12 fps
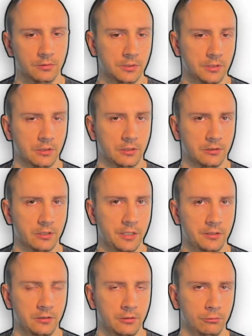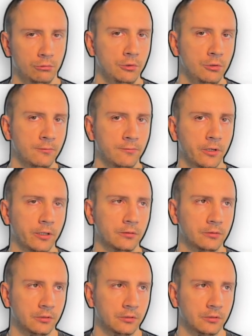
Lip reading: start writing it to a new file,